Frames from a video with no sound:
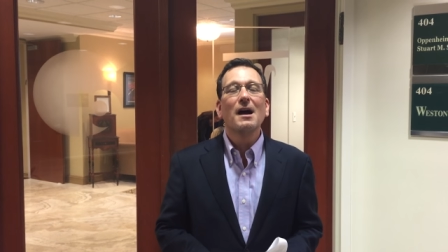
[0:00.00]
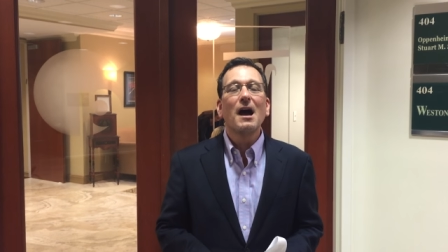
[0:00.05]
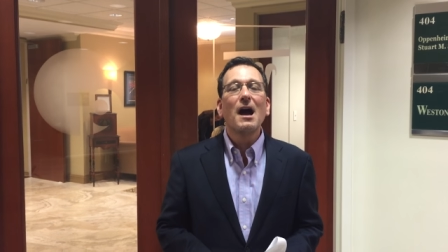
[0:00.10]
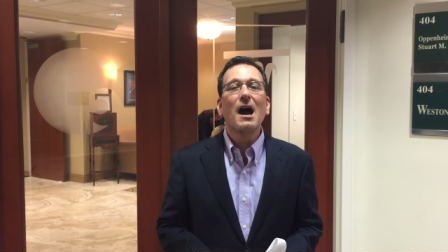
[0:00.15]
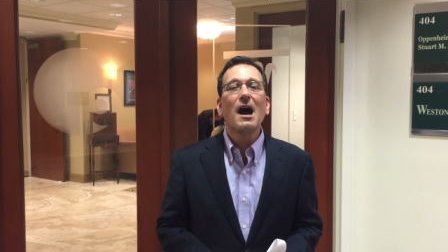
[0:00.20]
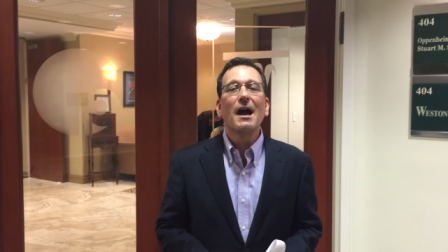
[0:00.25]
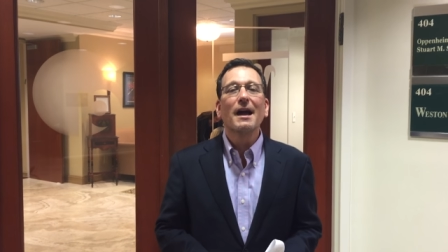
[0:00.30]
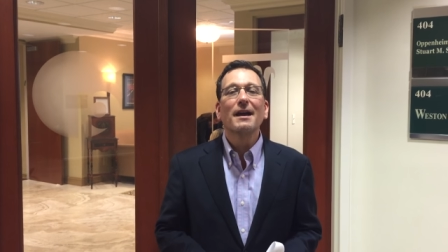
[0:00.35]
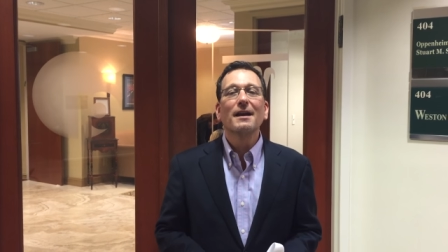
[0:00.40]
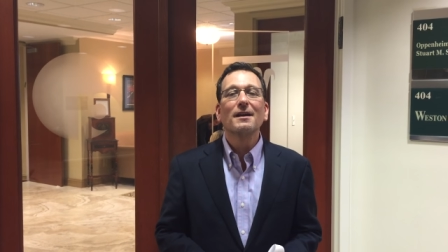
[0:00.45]

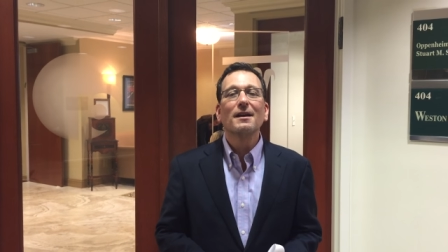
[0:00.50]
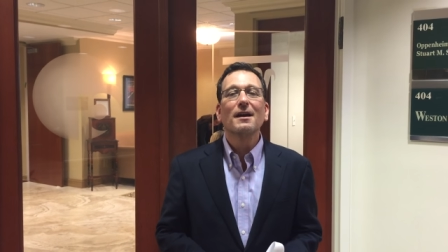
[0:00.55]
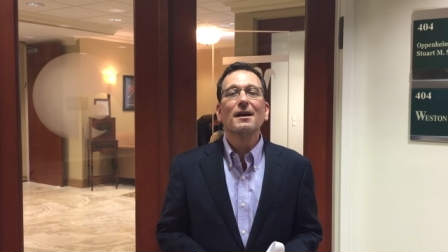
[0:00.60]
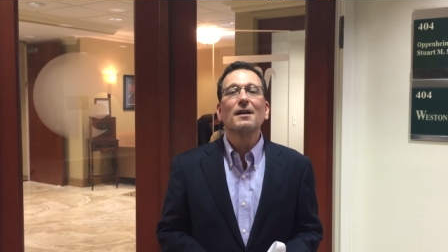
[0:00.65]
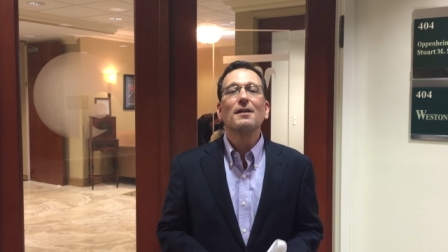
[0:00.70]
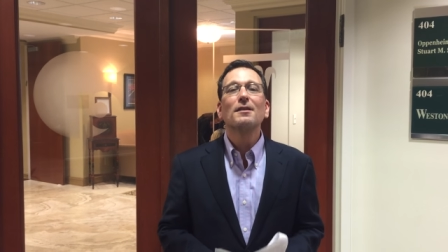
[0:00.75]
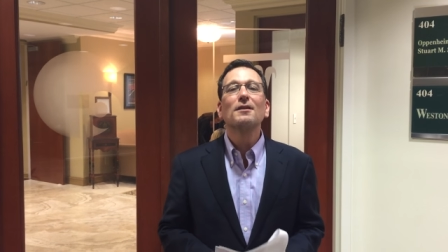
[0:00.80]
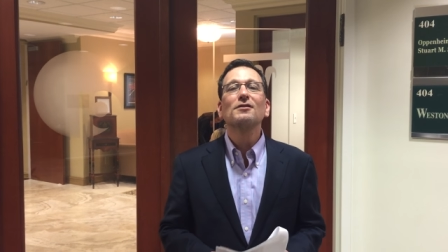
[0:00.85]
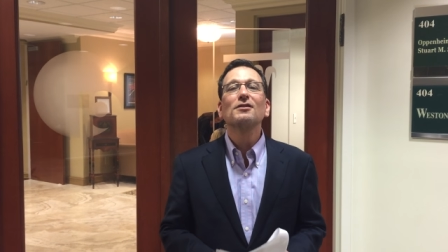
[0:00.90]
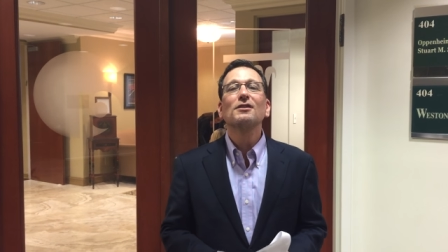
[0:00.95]
Hi,
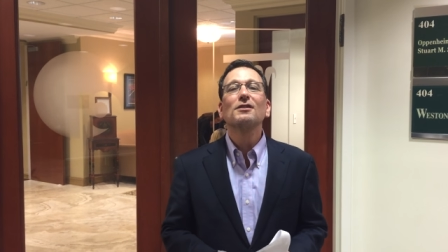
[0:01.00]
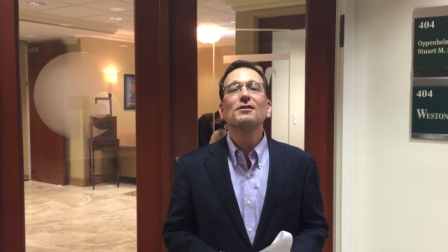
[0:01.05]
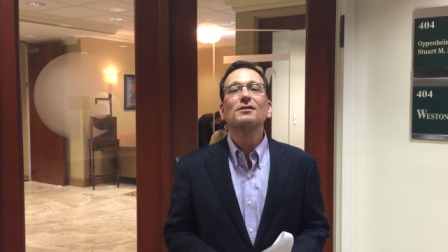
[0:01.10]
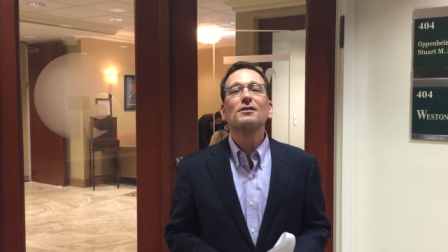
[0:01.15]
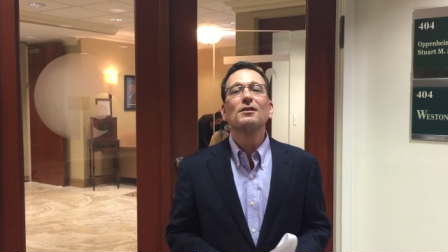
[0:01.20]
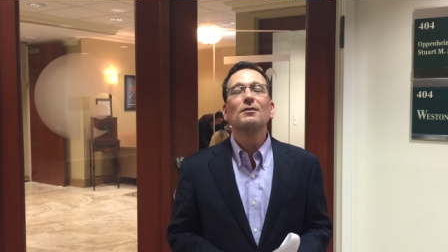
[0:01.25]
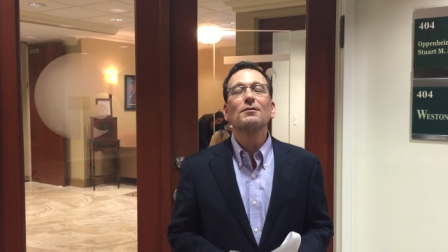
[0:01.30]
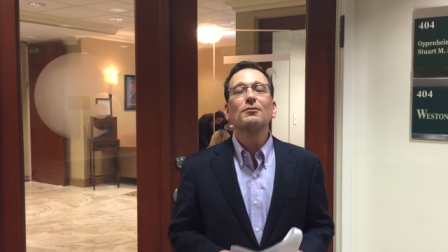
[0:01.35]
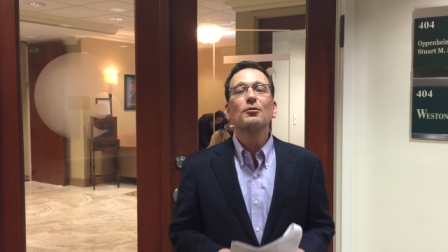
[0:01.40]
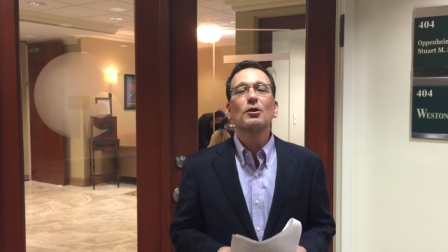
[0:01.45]
uh, this
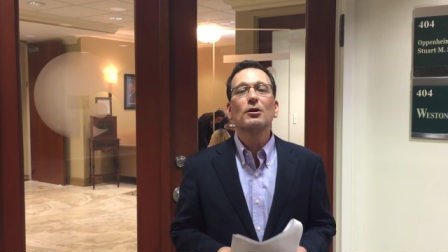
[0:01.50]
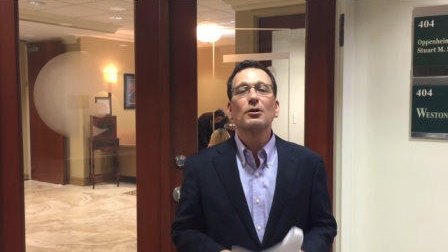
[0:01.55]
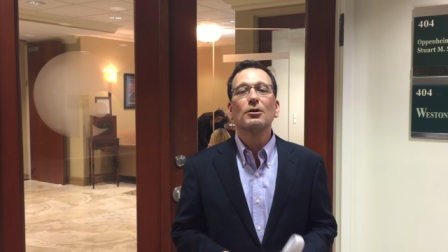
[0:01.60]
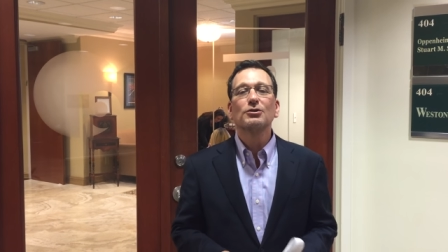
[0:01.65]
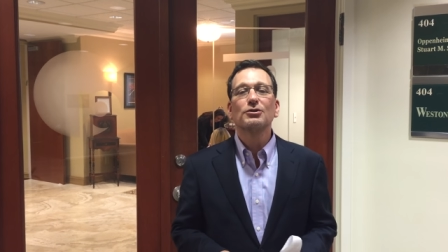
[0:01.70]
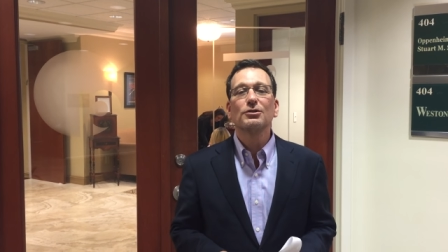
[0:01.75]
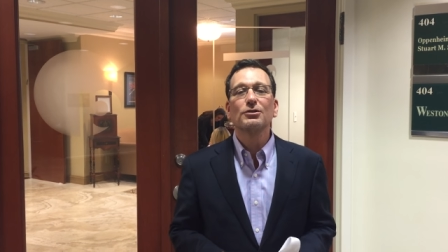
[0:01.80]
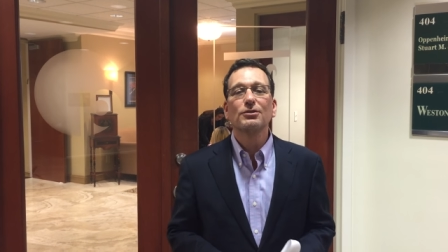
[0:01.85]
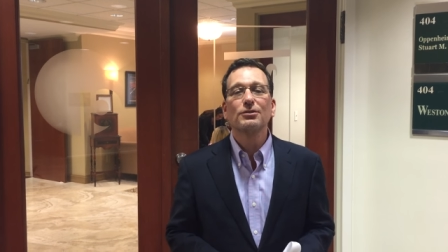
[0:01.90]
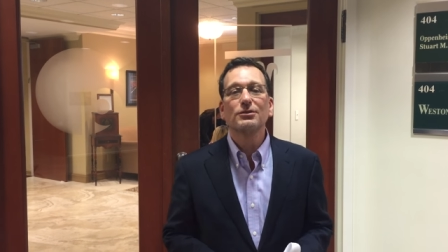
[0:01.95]
is
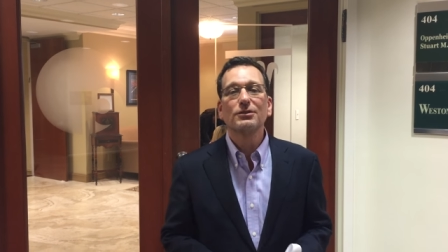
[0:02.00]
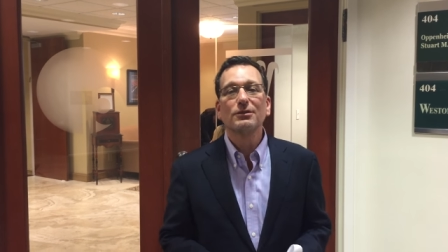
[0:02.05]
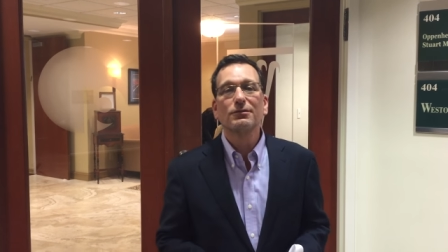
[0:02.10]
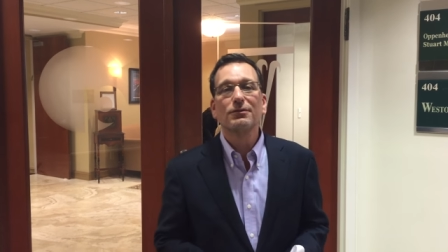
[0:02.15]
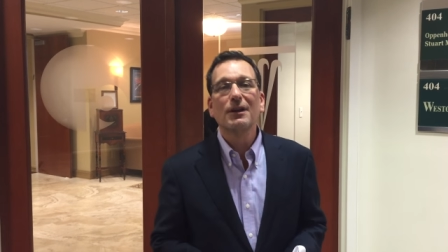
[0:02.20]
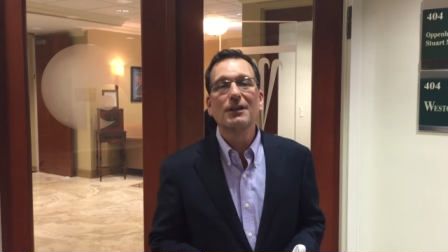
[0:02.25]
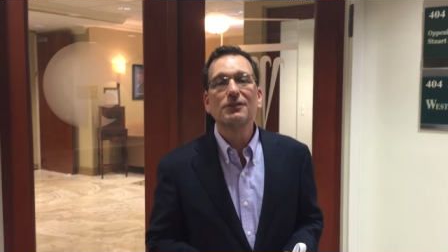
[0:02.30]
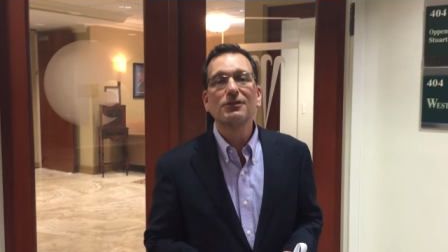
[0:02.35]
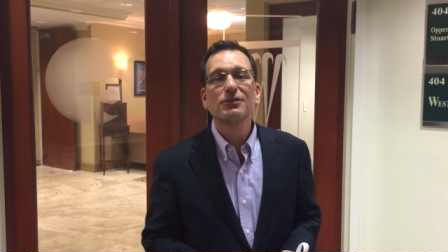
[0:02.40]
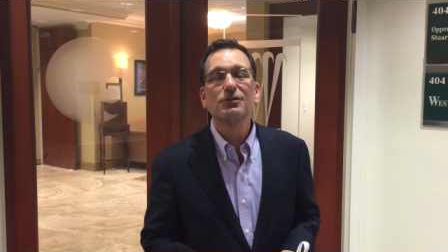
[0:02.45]
foreclosure
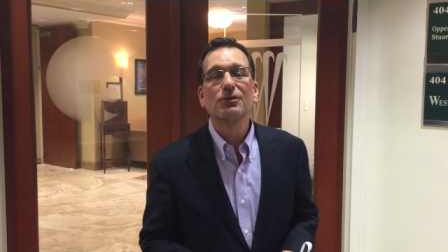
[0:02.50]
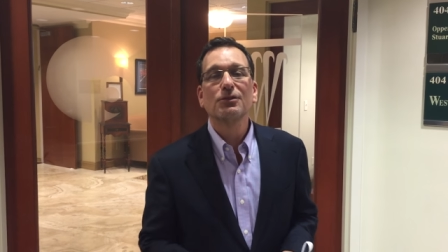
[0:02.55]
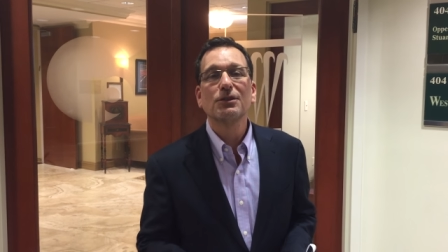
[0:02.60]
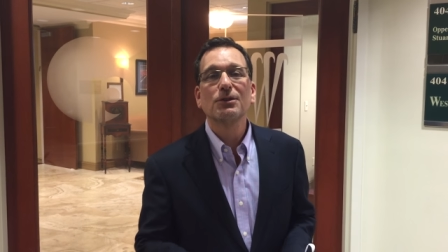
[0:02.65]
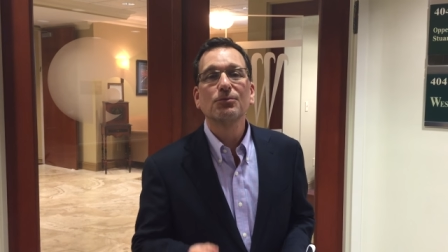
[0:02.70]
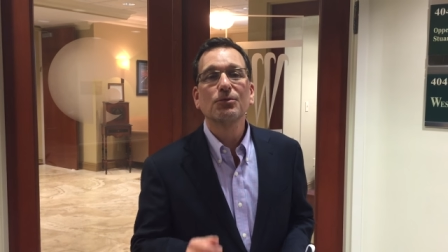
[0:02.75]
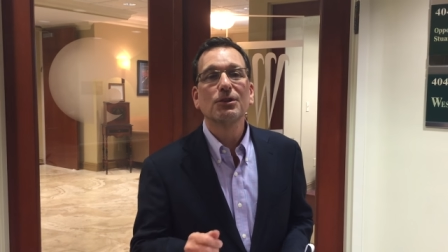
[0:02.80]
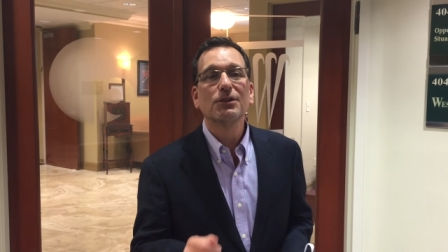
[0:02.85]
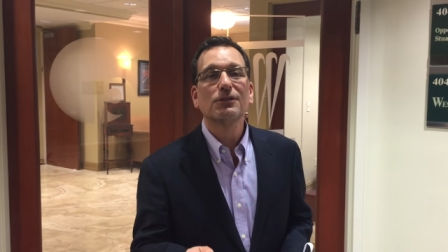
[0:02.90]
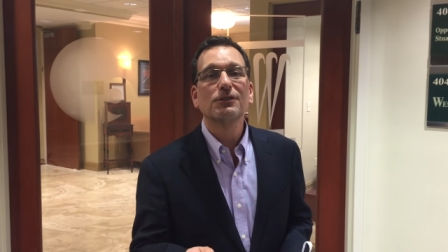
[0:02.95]
defense attorney
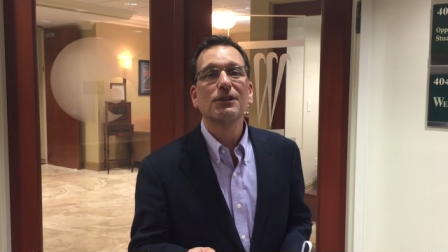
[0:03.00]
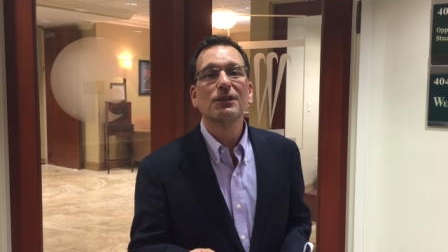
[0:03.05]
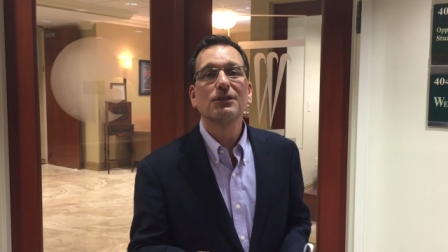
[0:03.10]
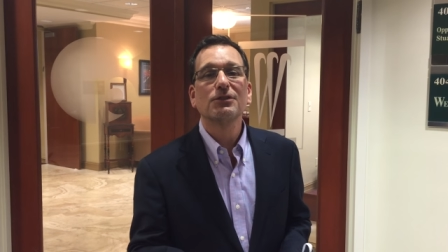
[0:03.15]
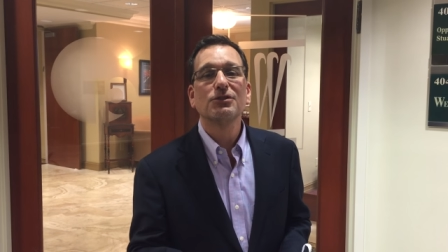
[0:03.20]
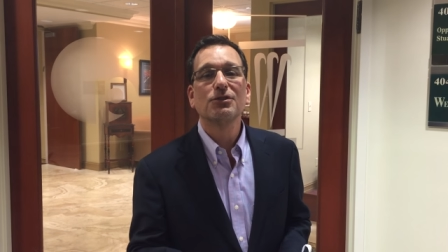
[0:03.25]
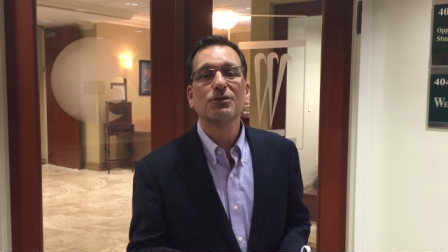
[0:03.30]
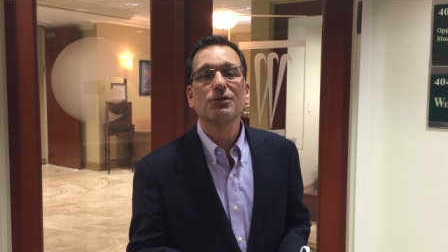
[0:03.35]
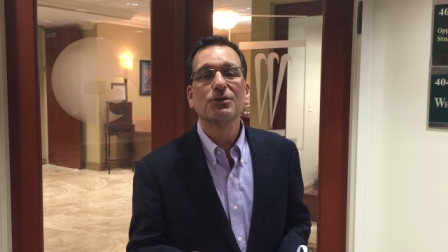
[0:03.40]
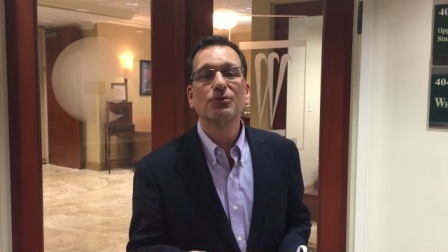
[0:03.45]
and real estate
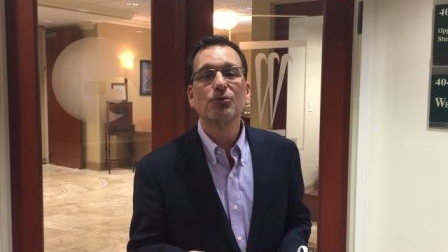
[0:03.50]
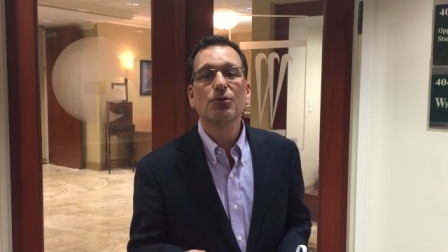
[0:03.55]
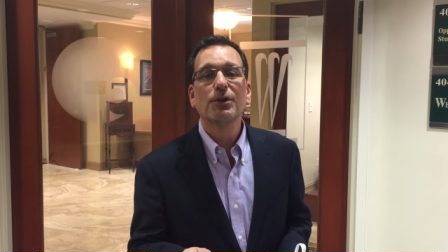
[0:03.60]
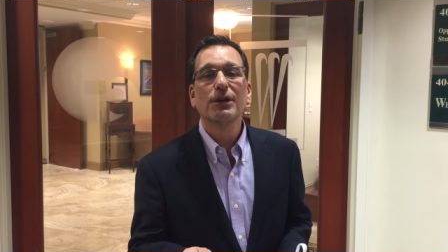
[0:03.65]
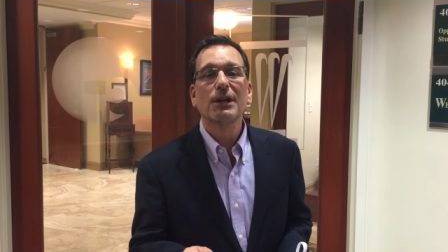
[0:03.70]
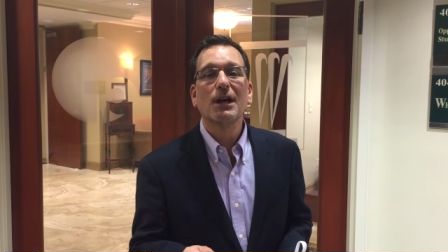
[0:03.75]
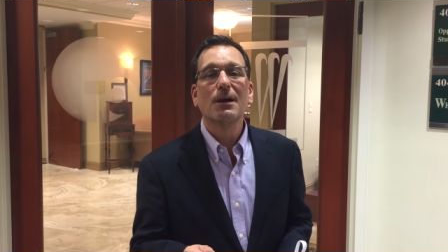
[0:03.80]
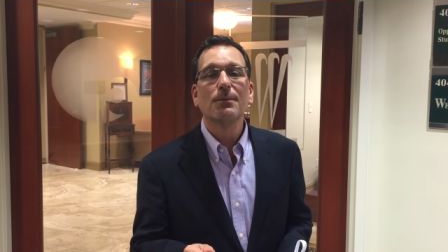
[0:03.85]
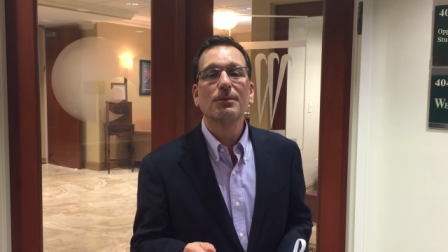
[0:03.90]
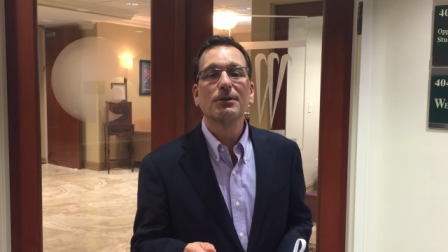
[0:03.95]
attorney
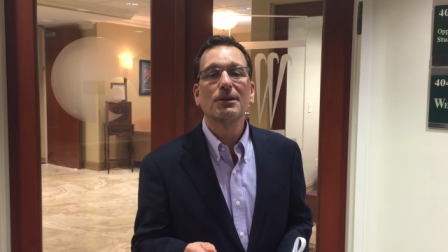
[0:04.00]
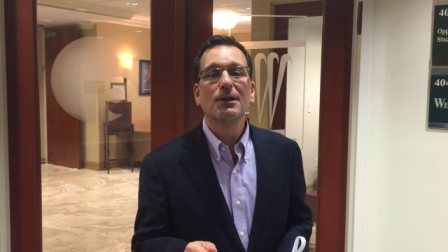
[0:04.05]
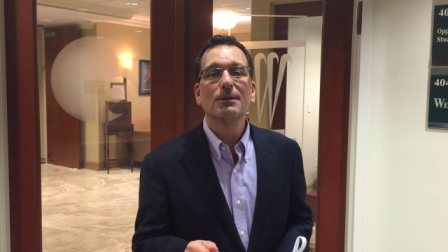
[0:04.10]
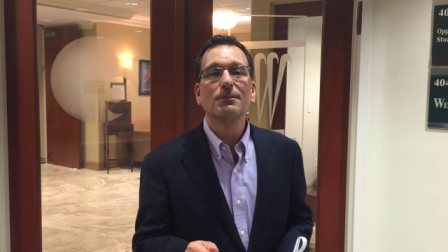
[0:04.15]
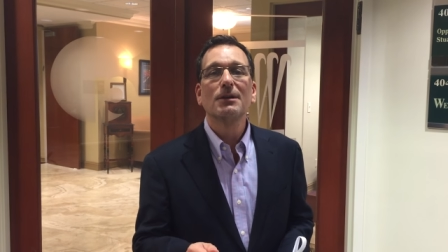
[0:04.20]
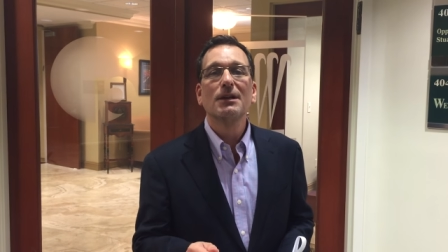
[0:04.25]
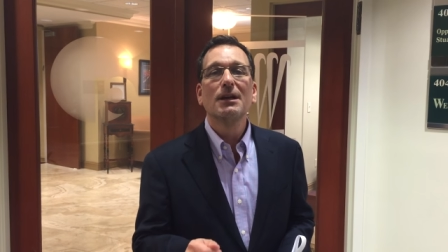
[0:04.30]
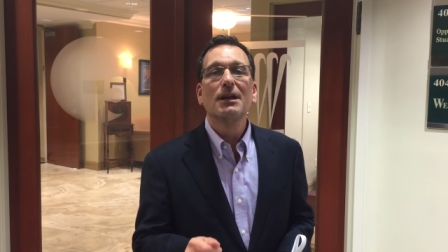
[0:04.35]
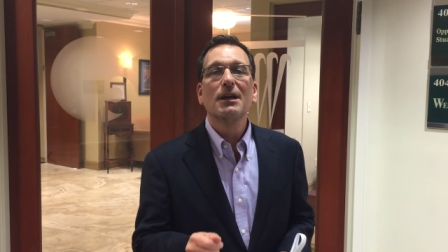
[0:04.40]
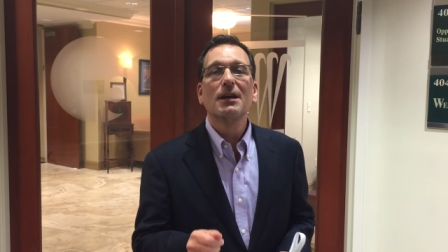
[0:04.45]
Roy Oppenheim.